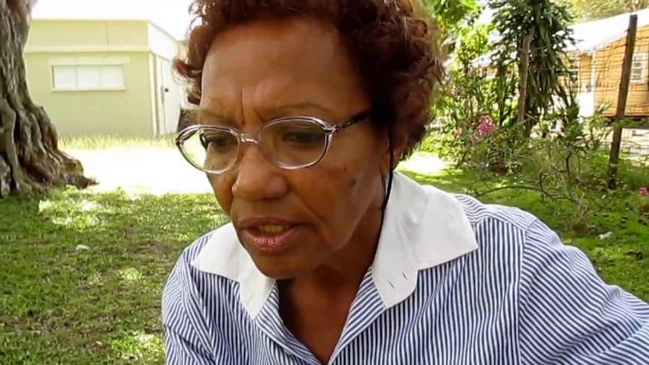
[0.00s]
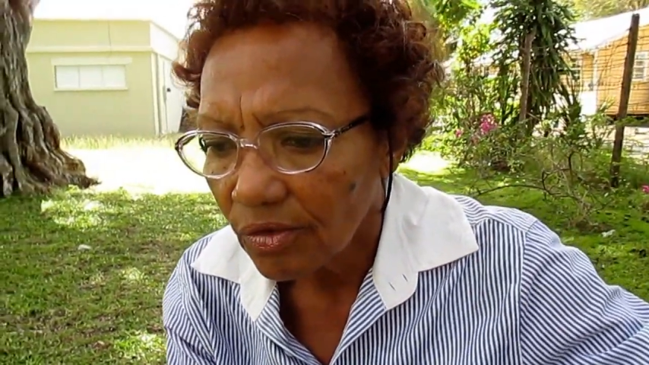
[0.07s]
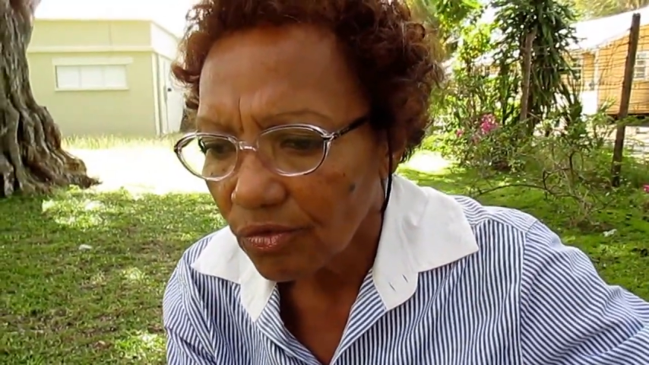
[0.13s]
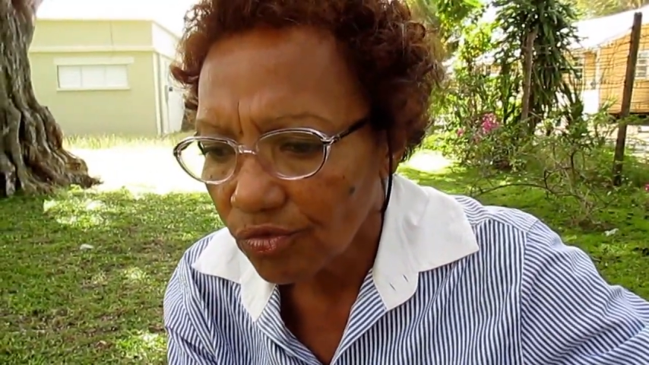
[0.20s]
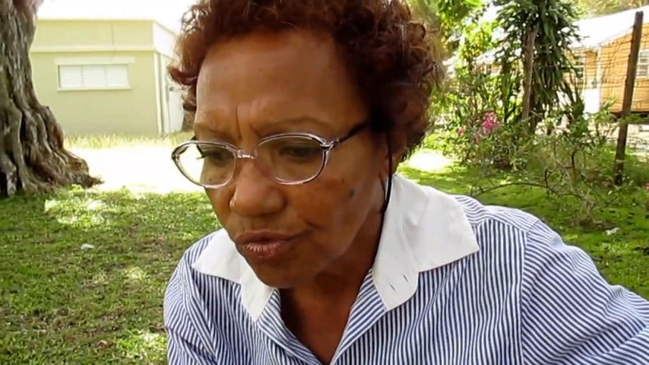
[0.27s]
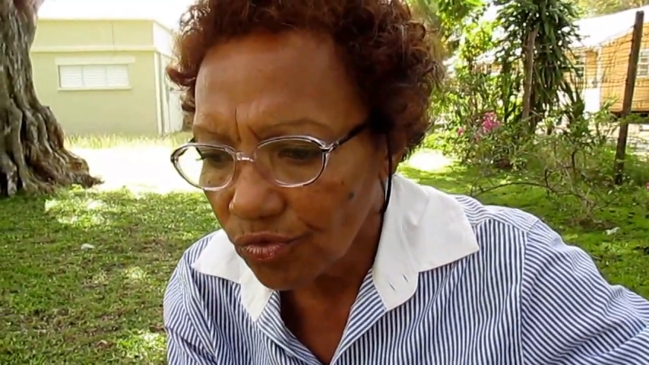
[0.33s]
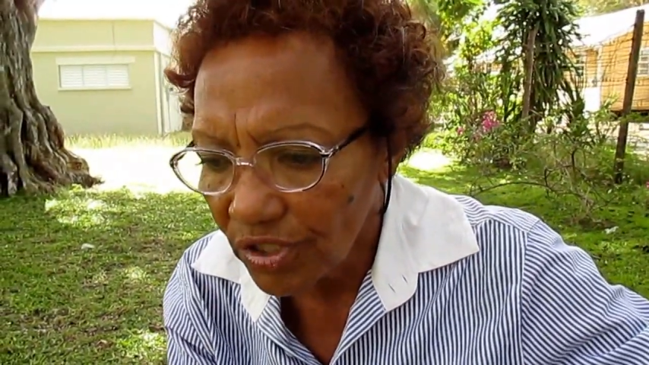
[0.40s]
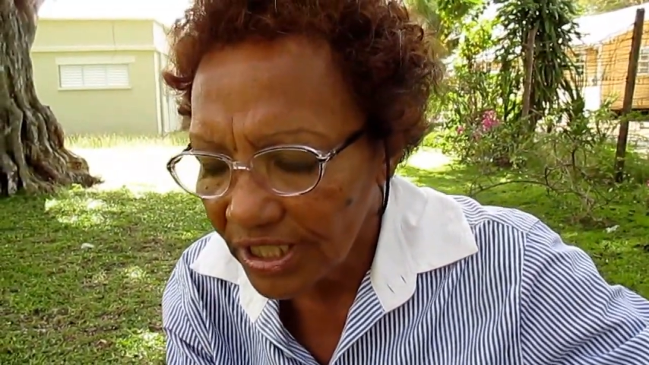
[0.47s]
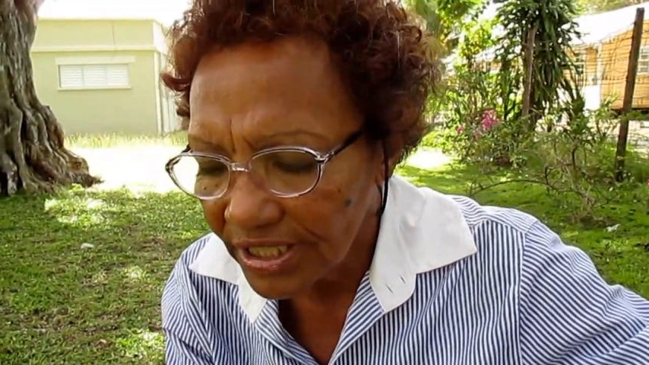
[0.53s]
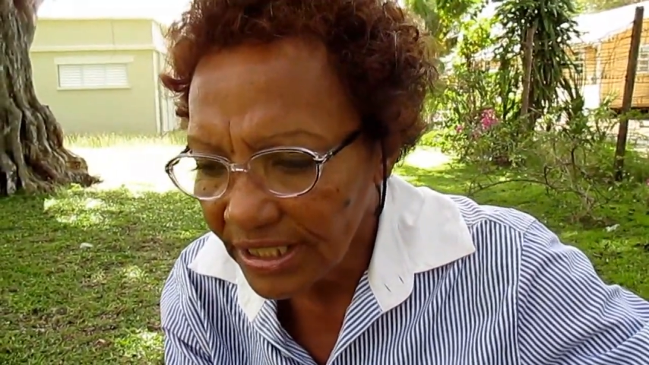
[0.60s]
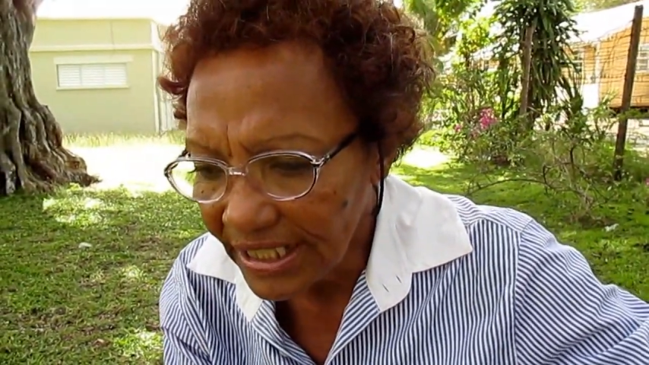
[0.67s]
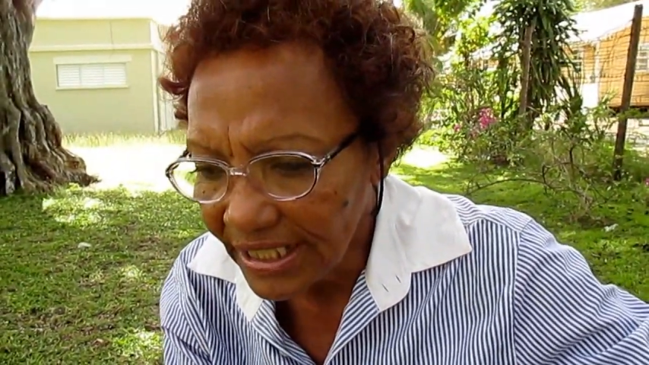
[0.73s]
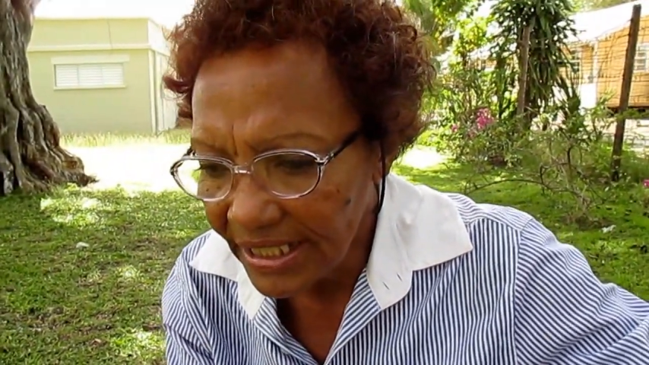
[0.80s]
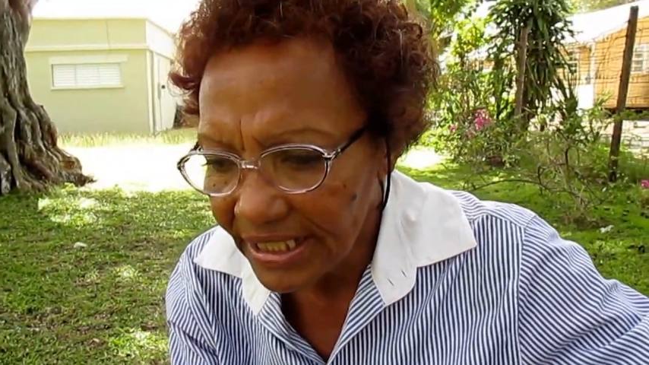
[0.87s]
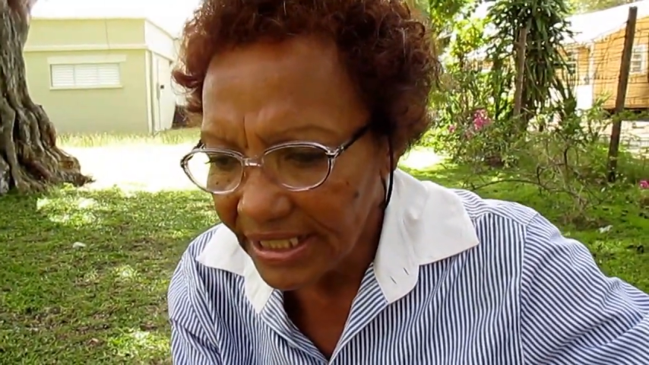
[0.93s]
ruling
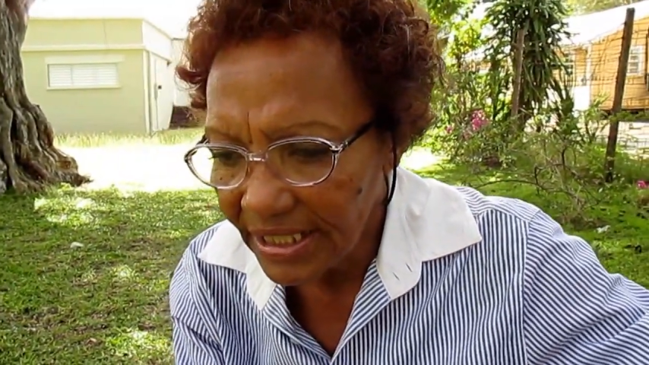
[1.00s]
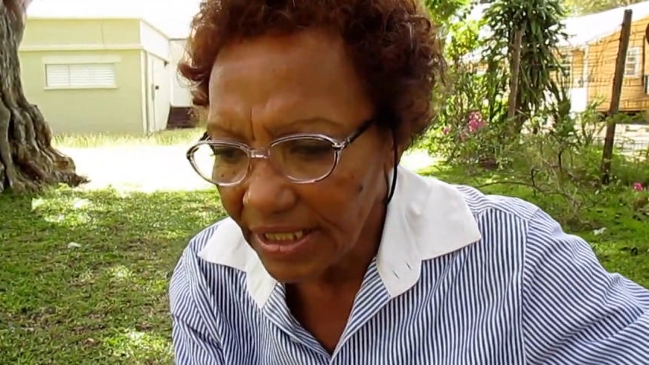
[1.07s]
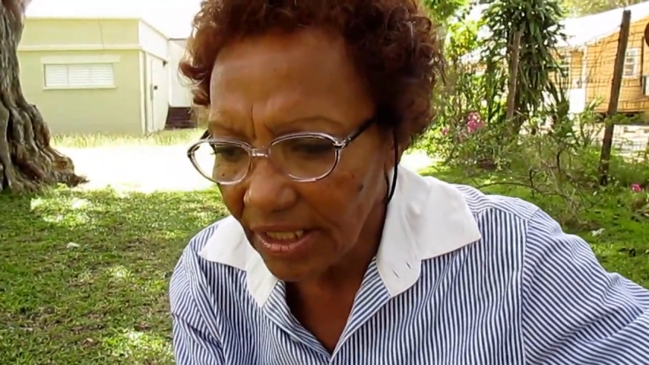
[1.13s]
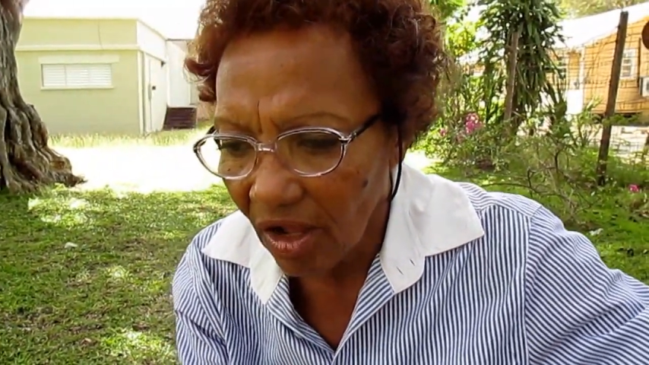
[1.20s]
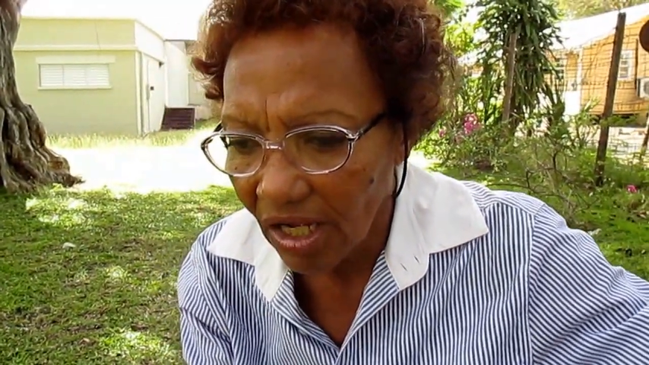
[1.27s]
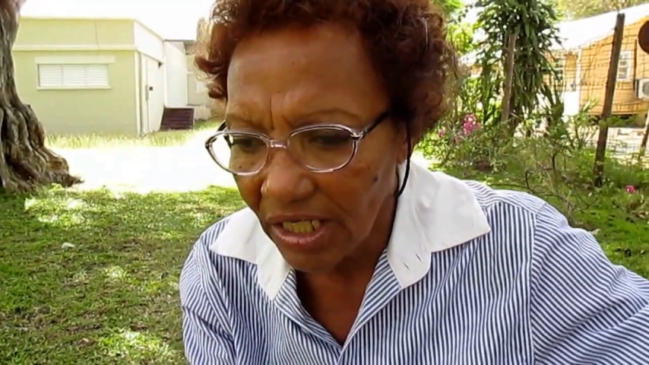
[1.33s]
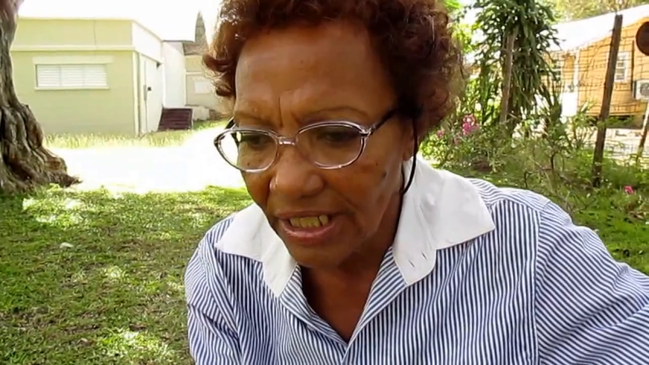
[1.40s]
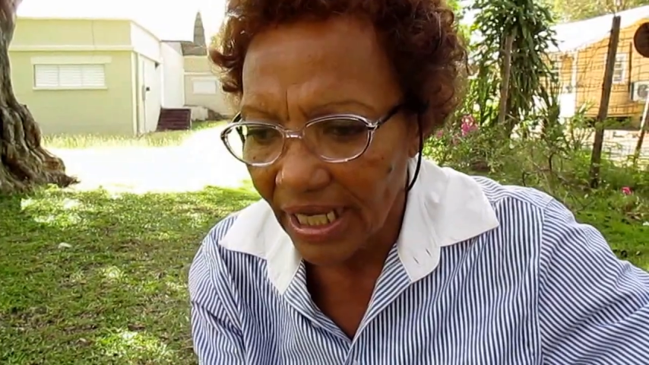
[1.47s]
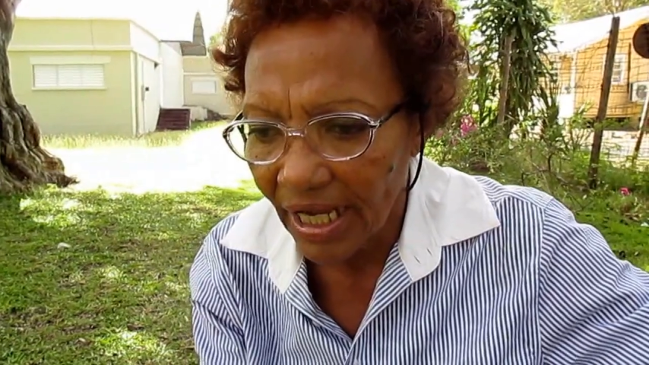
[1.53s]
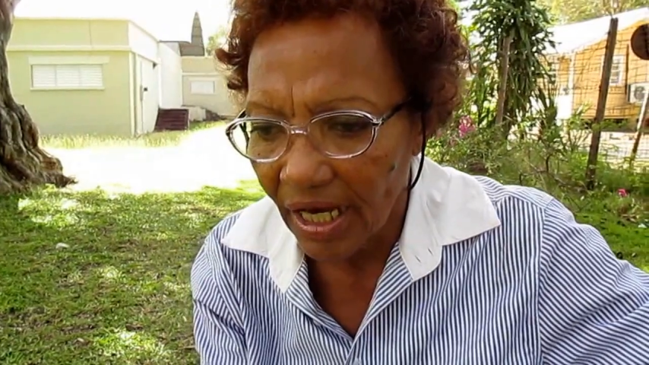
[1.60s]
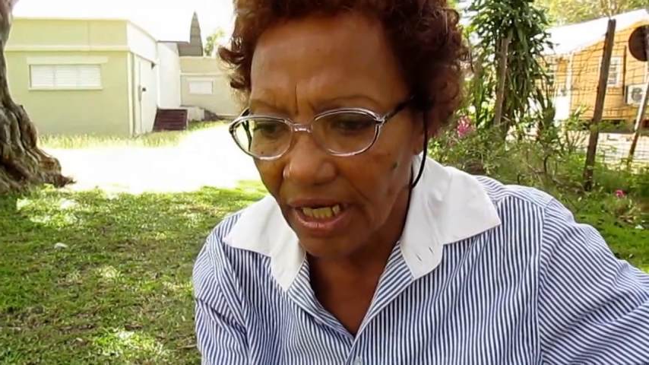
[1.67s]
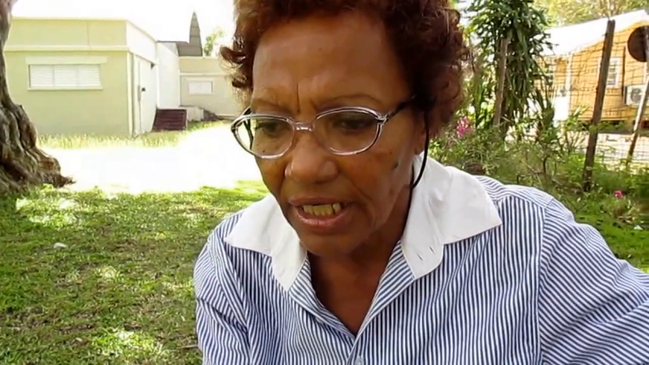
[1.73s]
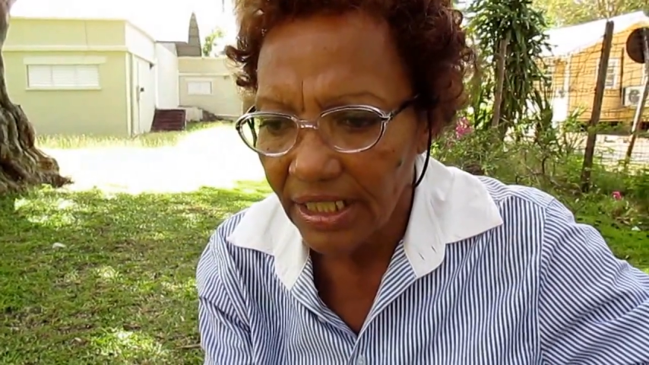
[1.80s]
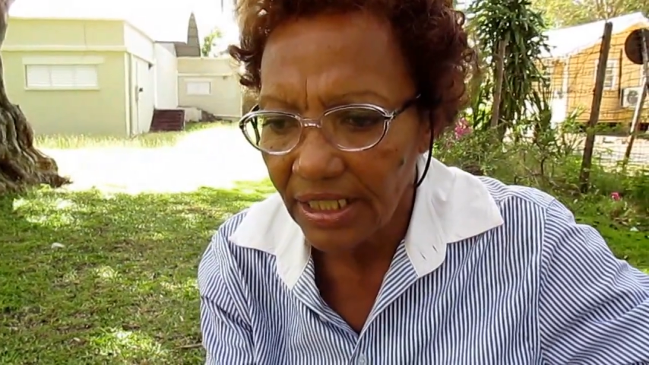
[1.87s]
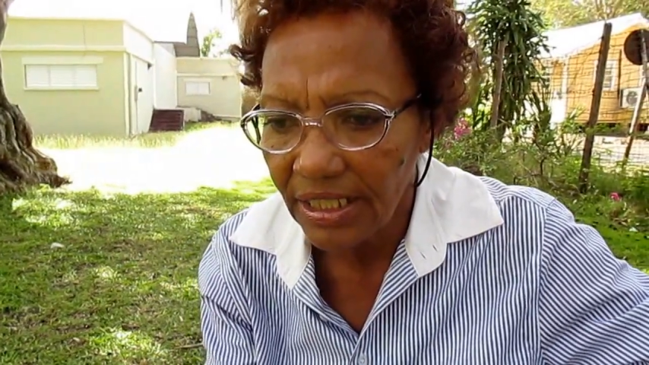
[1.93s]
elite
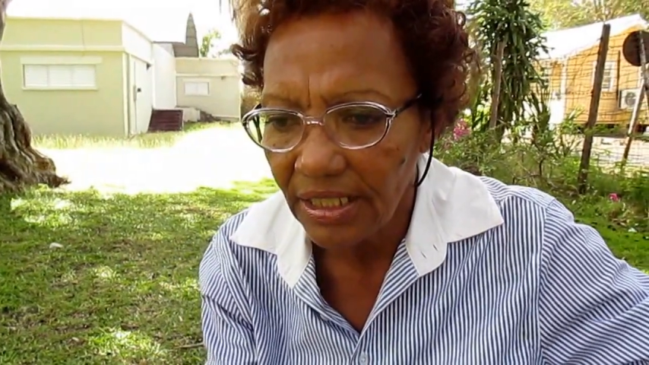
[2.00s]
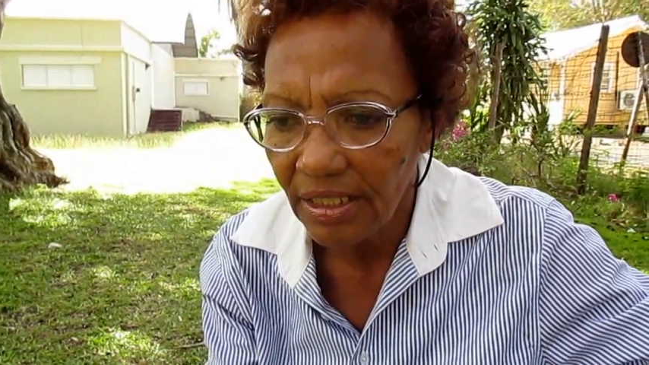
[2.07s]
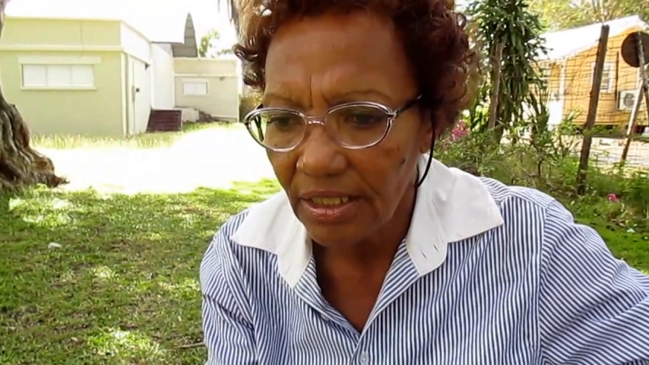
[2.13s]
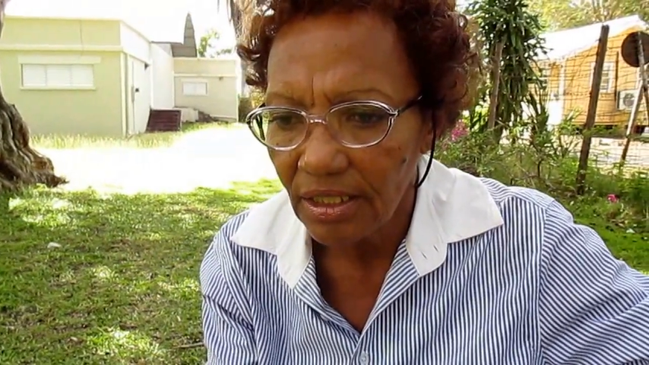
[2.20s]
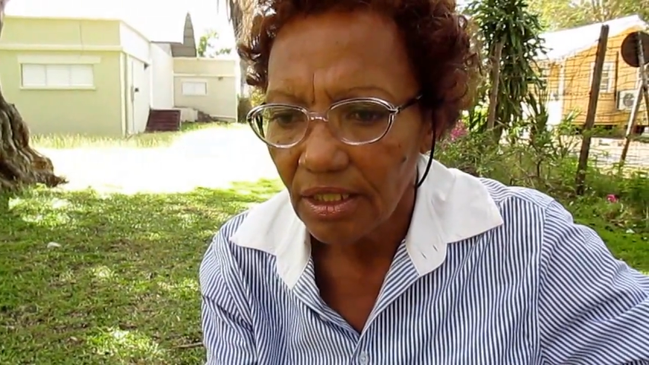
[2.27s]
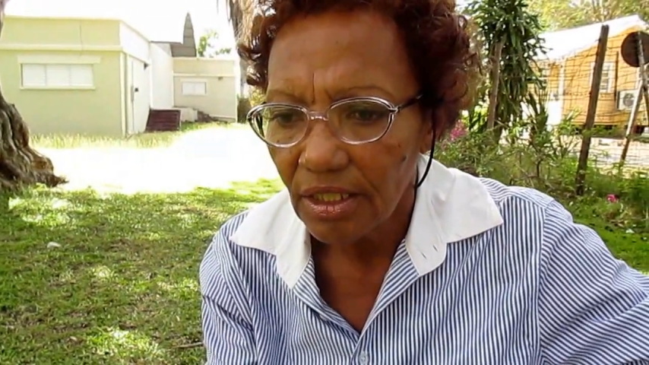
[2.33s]
oligarchy